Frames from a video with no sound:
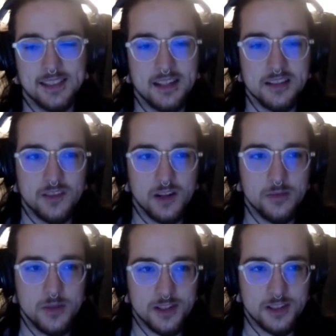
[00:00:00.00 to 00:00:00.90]
it is very
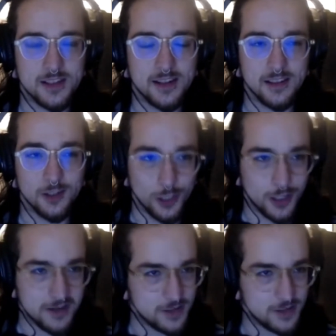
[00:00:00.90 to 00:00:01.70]
much a lot of